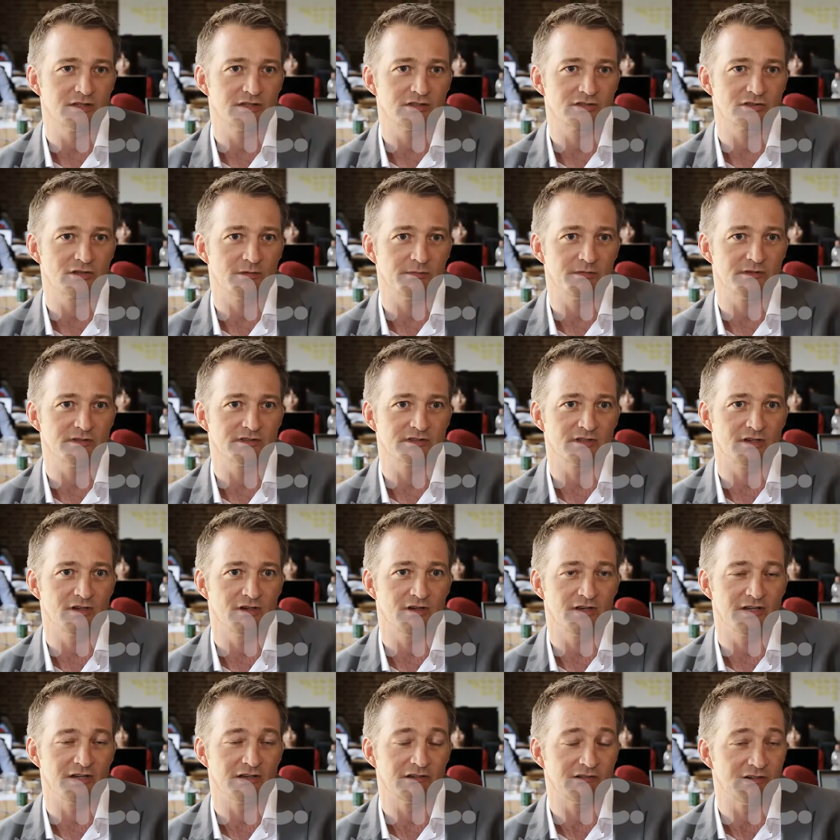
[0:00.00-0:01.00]
Shoppers
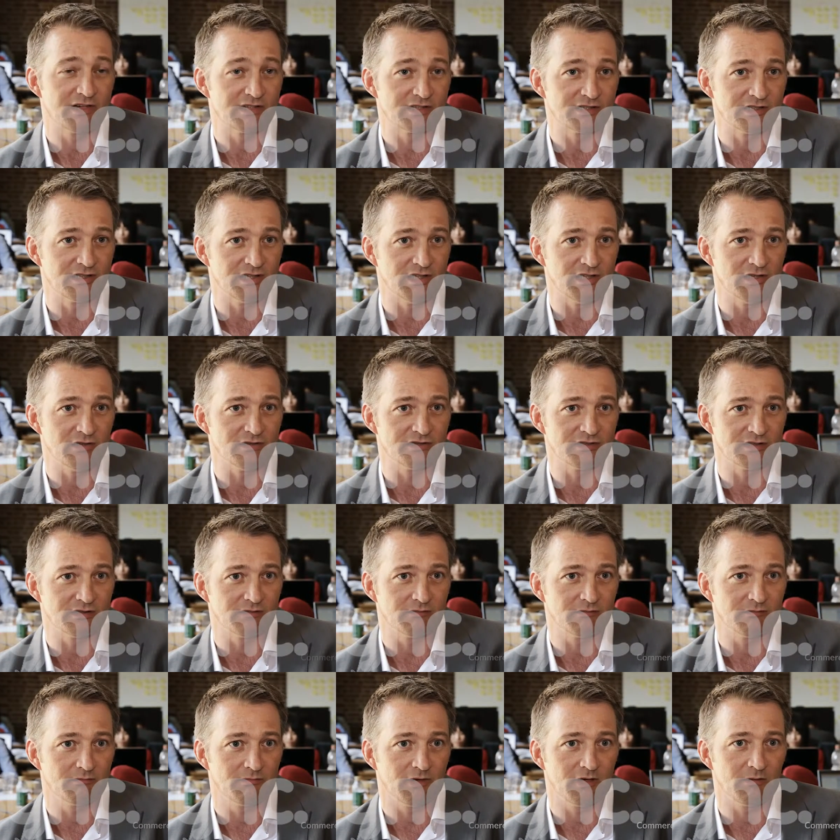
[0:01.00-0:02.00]
are increasingly
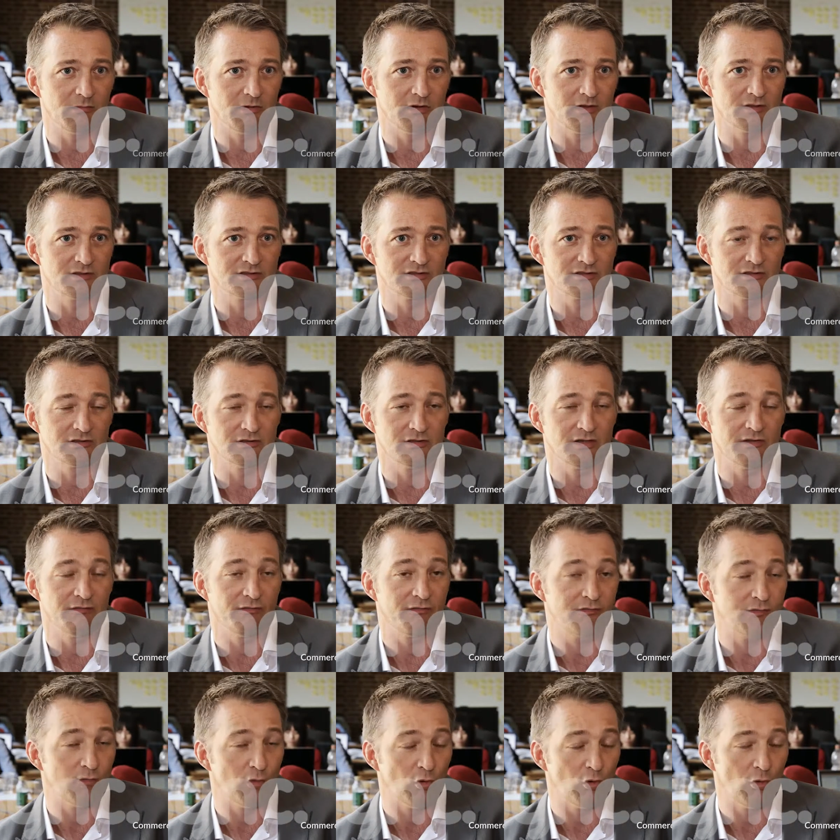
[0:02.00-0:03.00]
using mobiles to
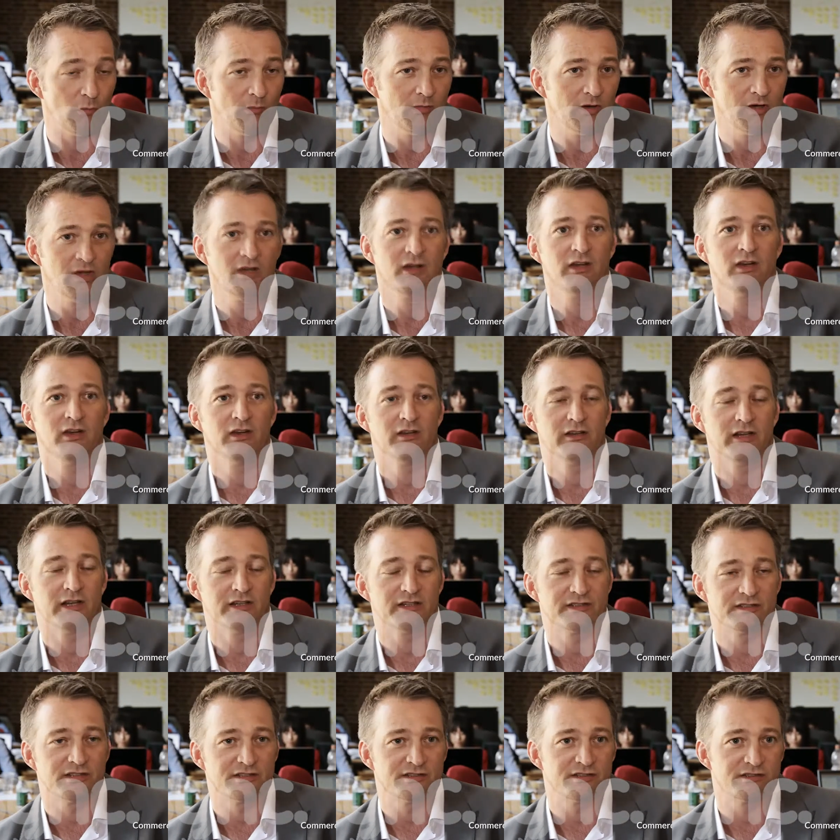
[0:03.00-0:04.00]
inform
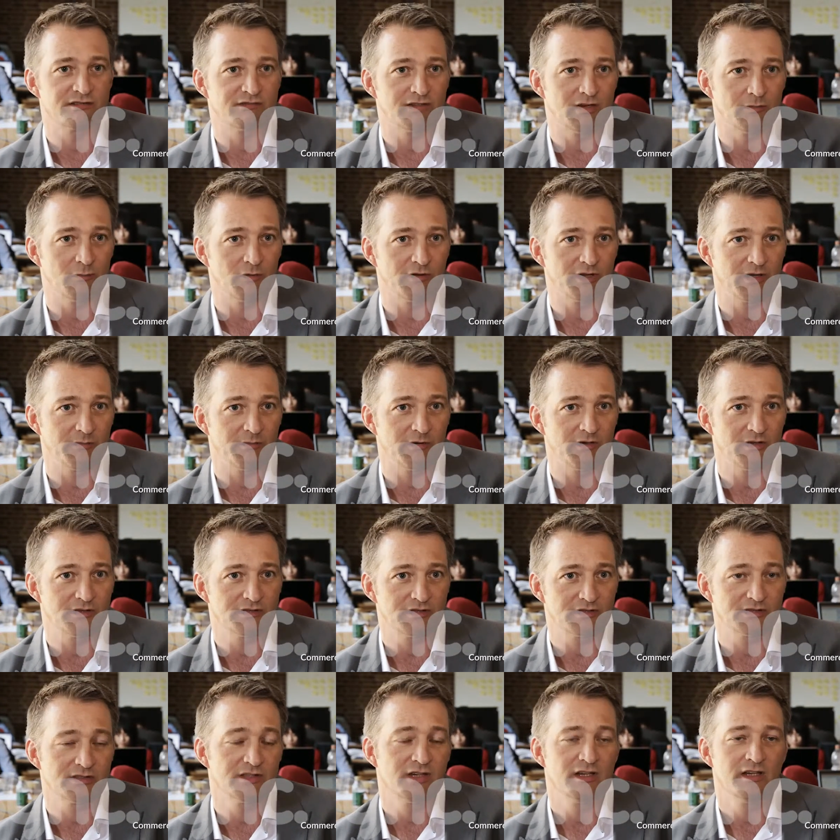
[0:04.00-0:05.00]
their decisions around what they
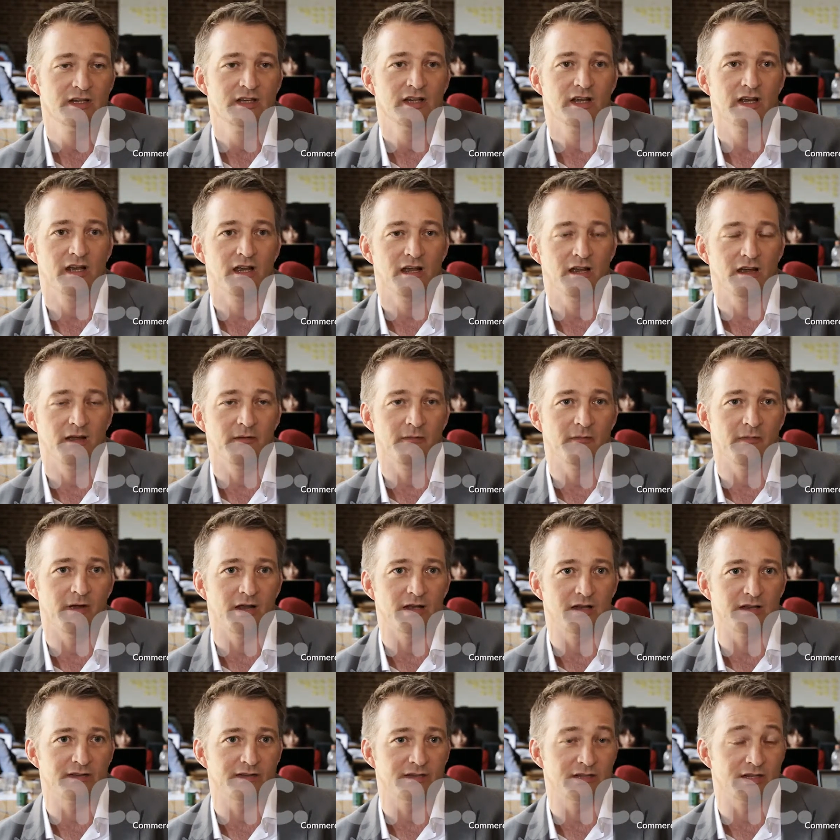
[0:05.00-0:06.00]
purchase. And
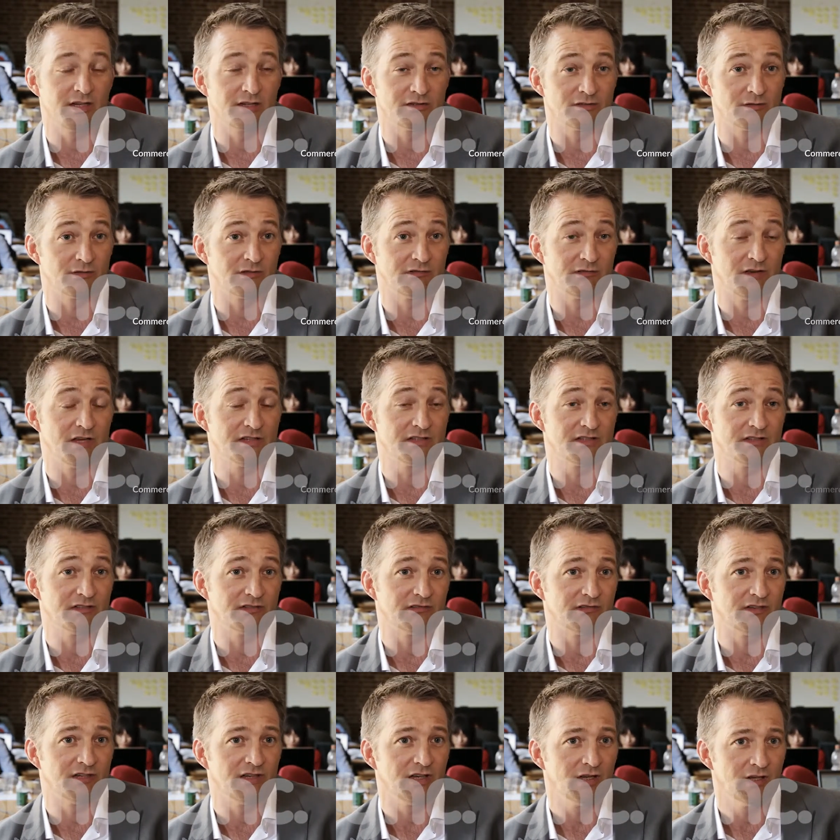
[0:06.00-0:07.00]
I think to a greater
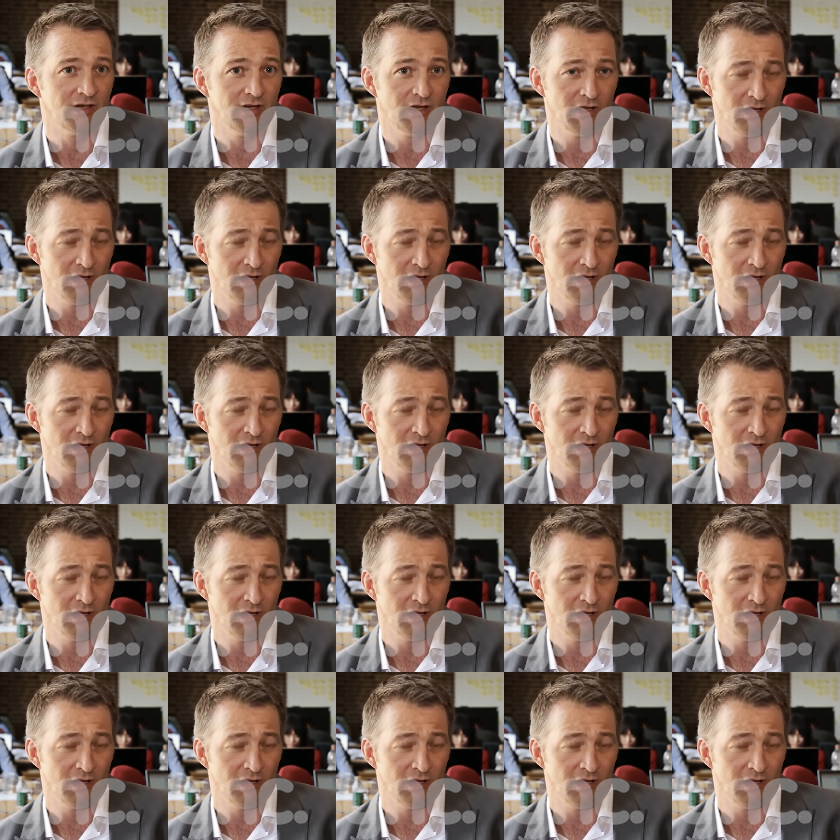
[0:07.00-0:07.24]
degree,